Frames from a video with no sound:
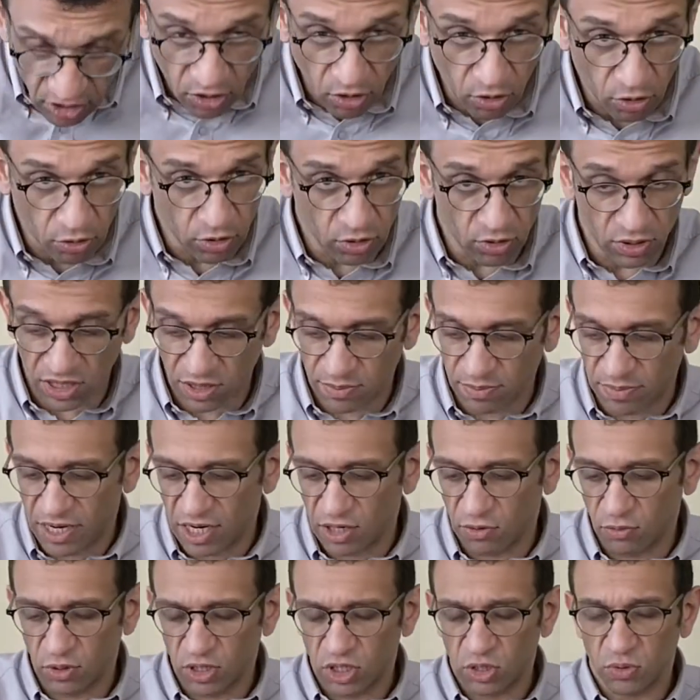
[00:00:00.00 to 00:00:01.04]
also doesn't matter
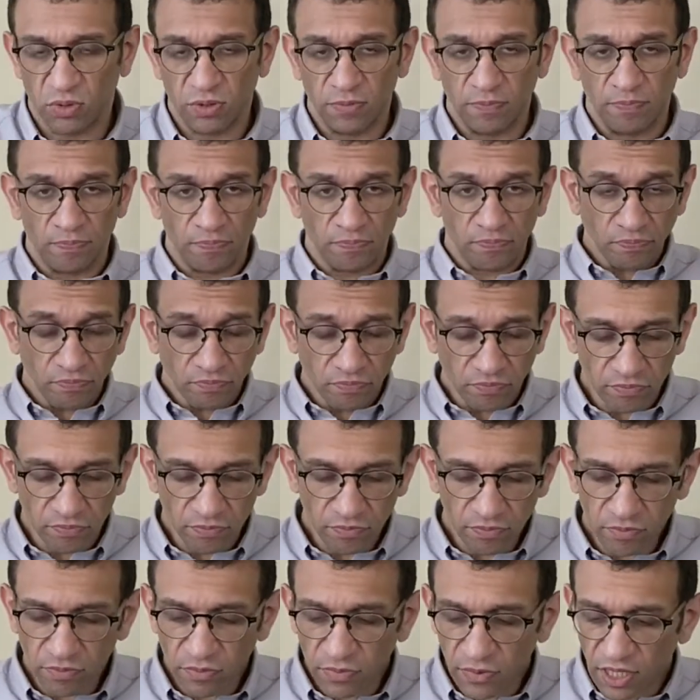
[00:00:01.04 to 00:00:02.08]
which one.
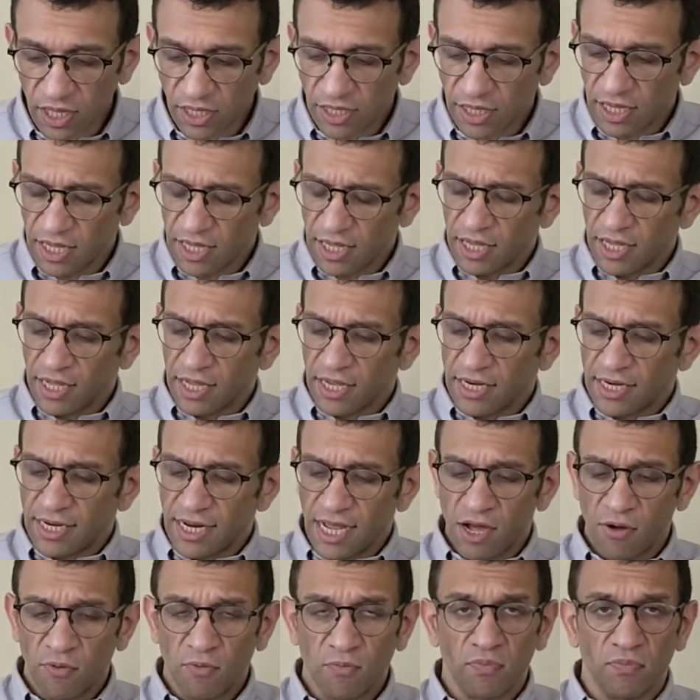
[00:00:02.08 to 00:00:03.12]

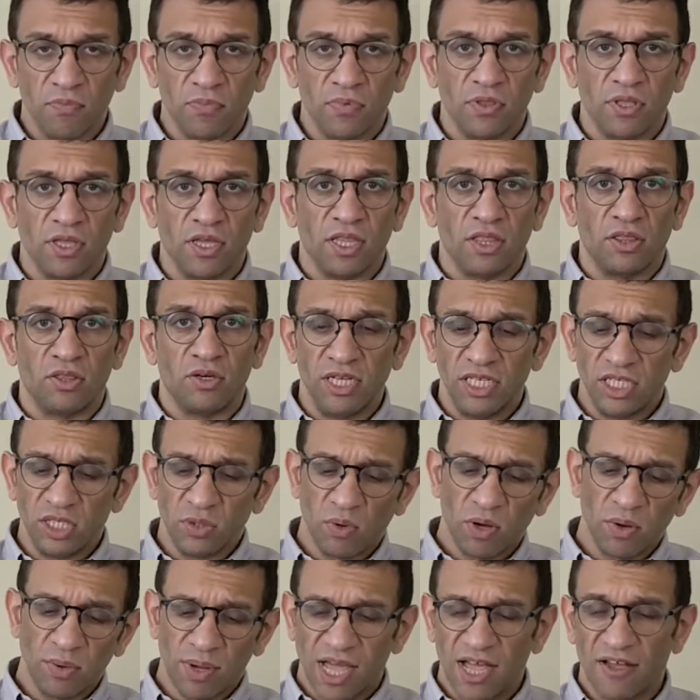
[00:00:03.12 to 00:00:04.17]
Now, the reason
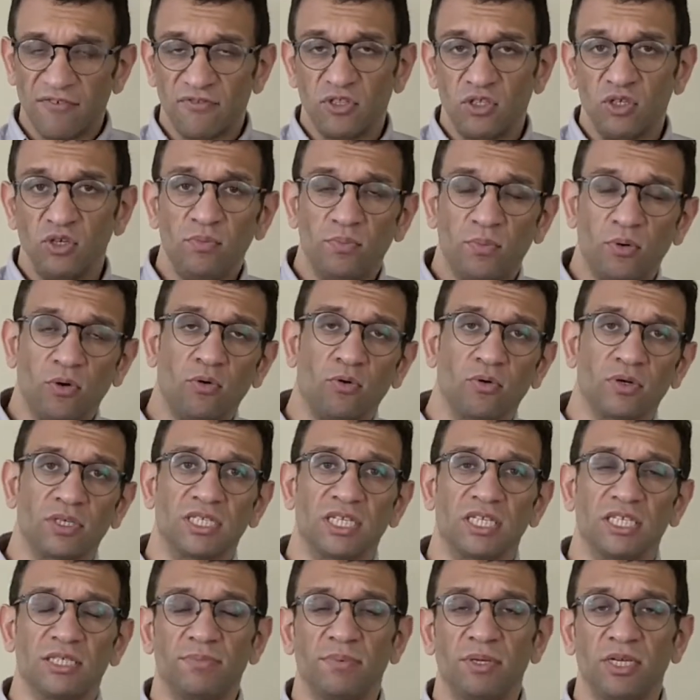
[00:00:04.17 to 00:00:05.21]
why we have two ports
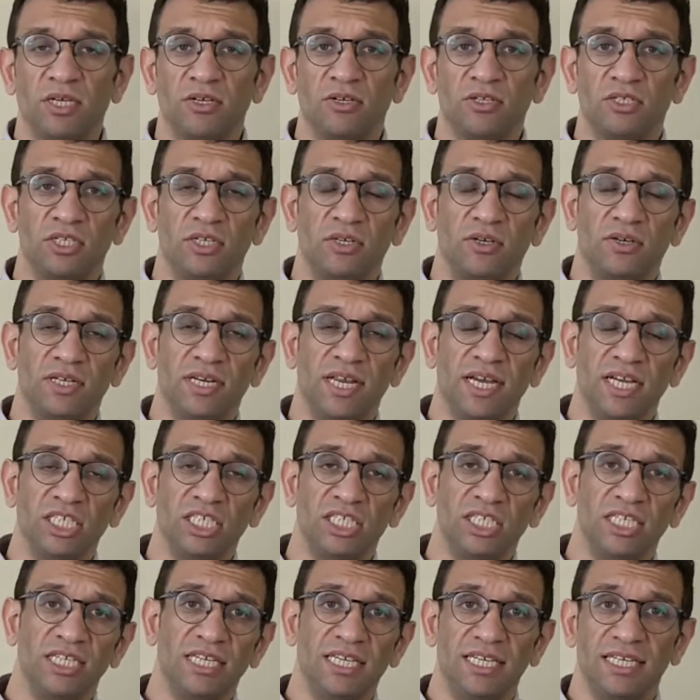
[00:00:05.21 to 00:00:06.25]
is because you can
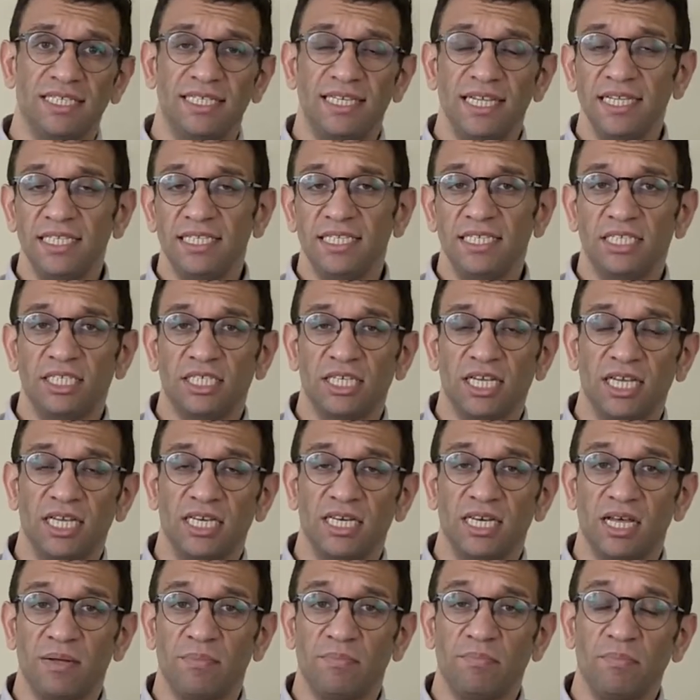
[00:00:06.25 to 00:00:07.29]
actually daisy
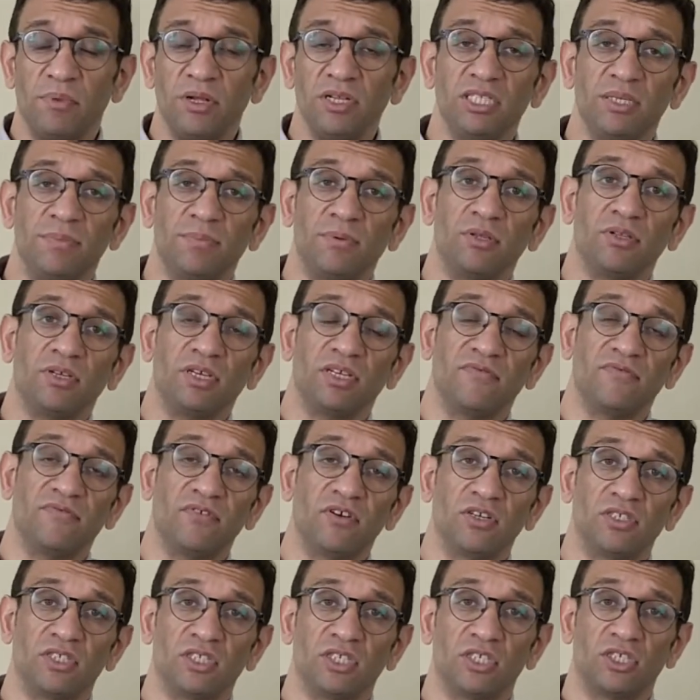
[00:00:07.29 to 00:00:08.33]
chain multiple
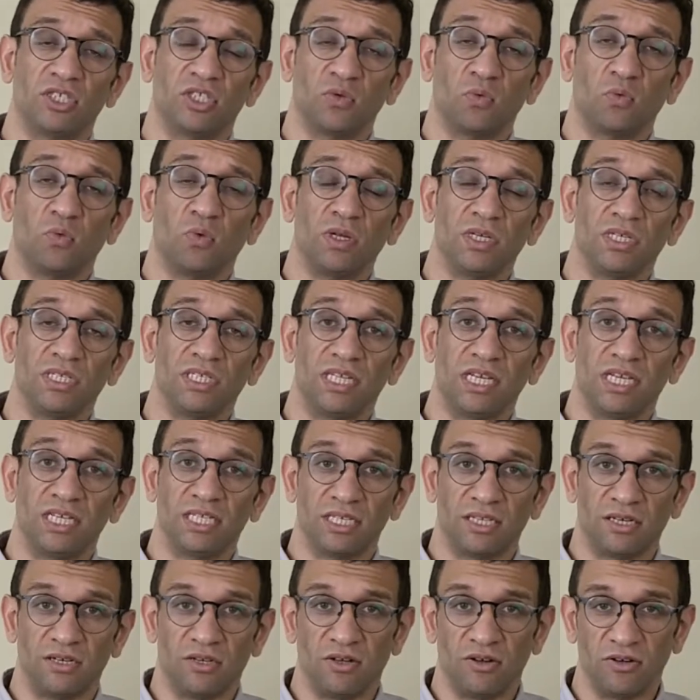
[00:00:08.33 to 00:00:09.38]
converters to one
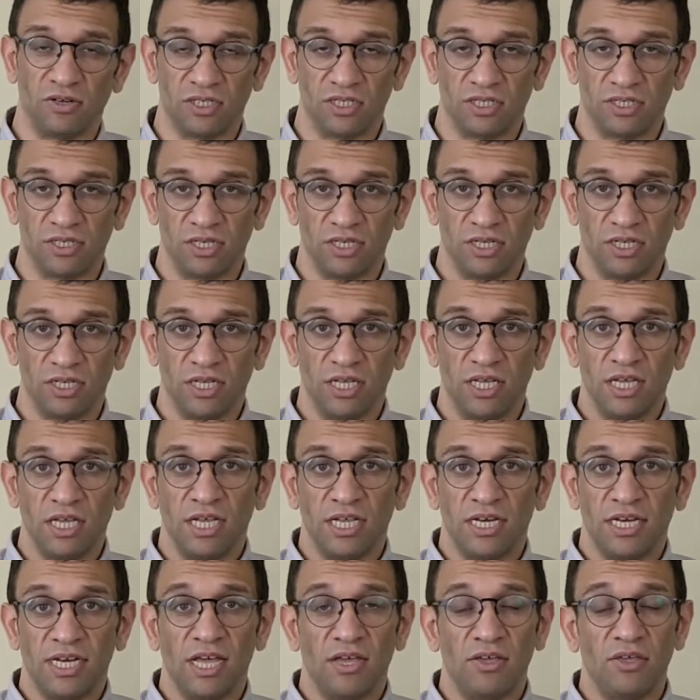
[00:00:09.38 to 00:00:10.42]
data logger.
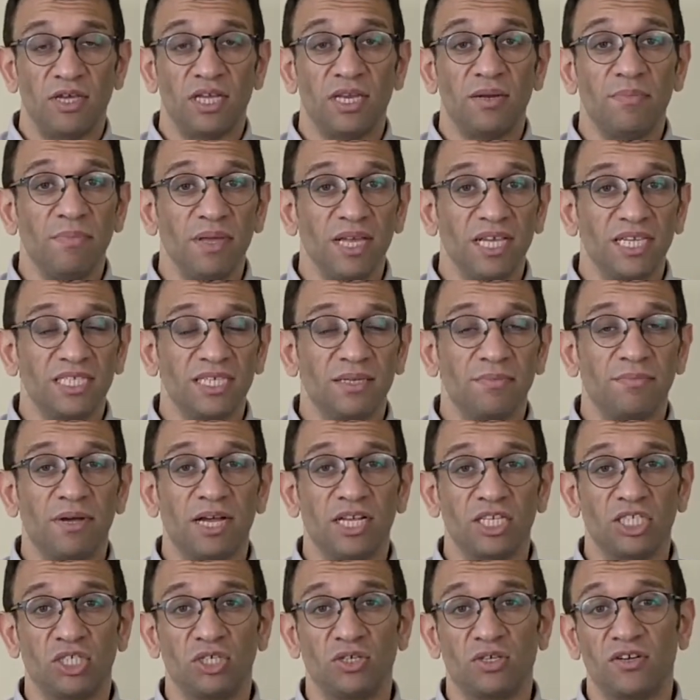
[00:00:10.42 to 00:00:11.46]
Now you can mix and
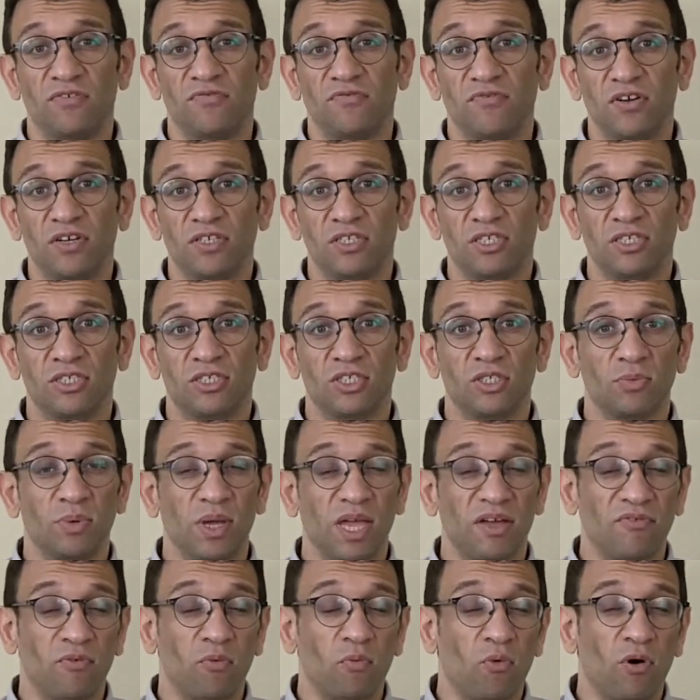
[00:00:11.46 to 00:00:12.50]
match your converters, so we
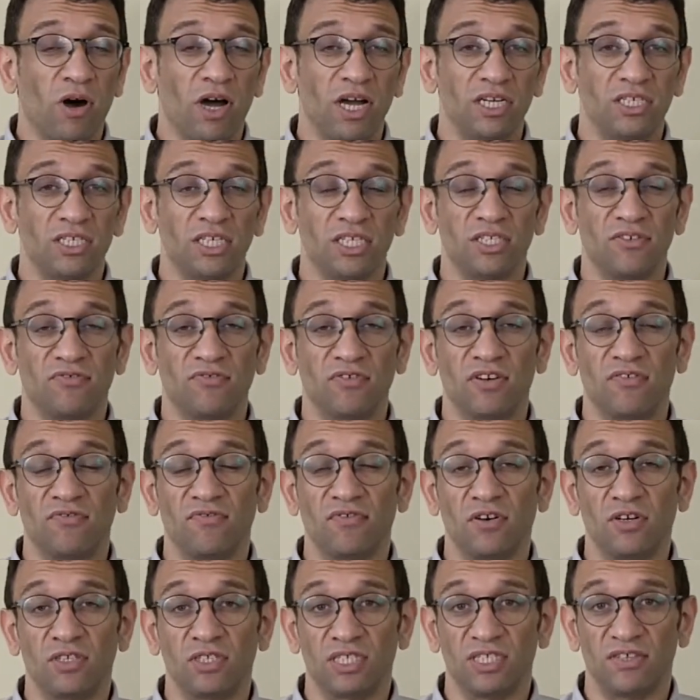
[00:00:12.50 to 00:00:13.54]
have a wide range of
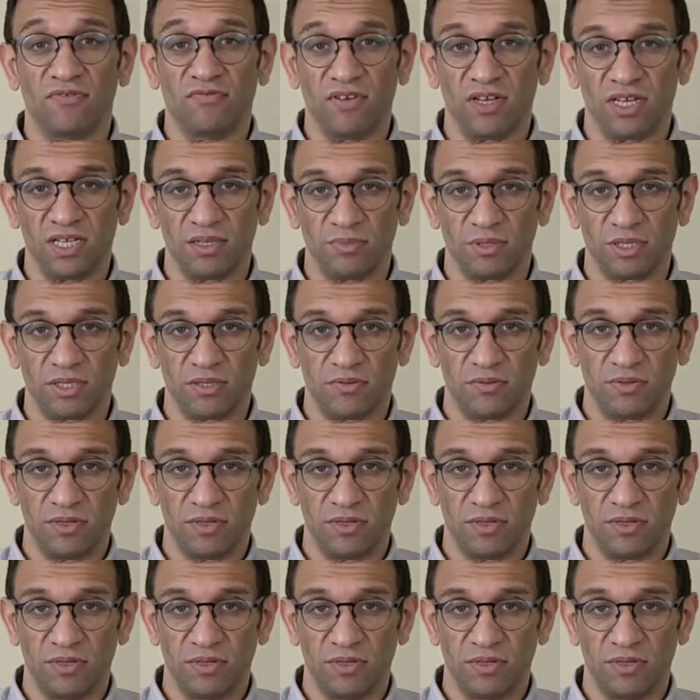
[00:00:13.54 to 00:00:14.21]
converters available.